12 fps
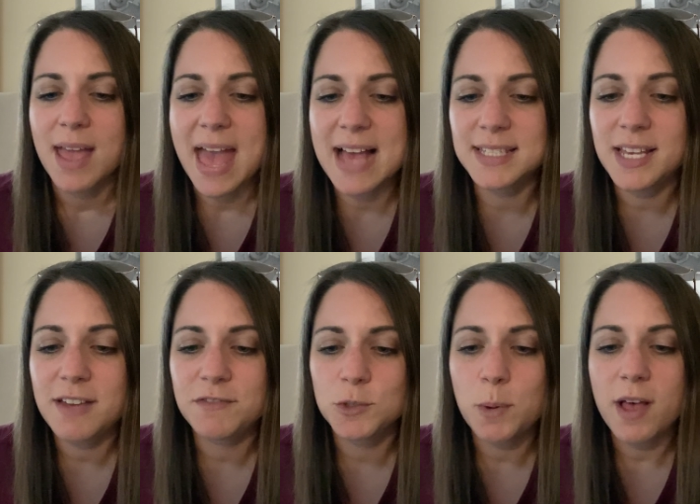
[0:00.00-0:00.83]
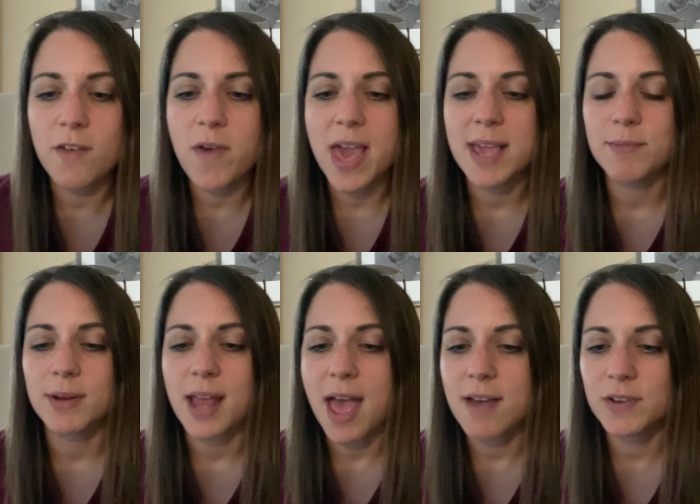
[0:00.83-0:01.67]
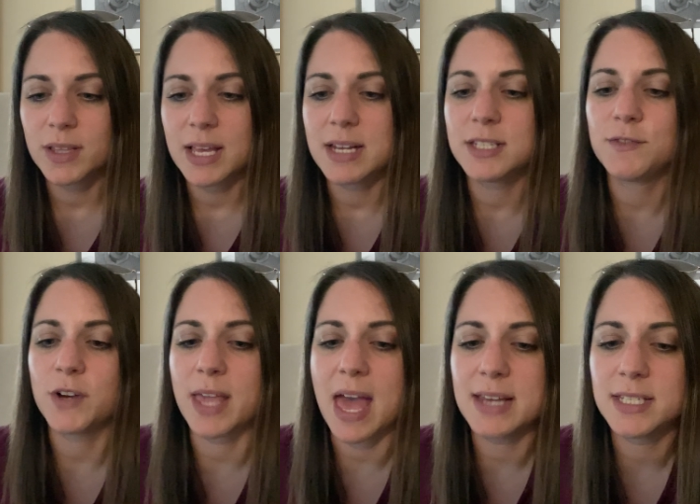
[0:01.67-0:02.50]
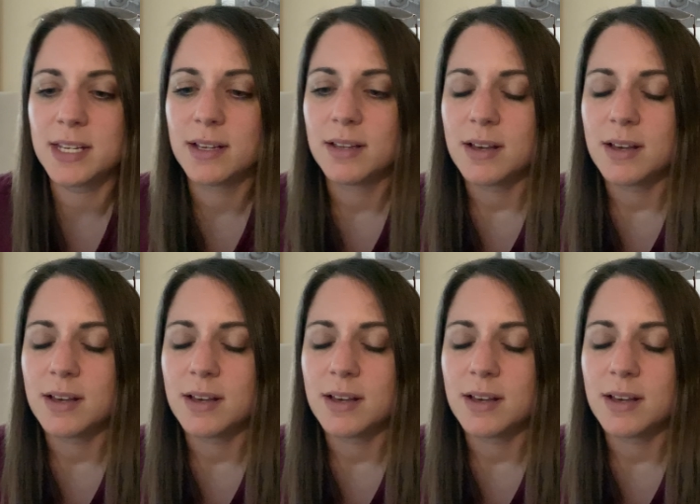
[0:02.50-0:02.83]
As if 12-8 would ever let us forget.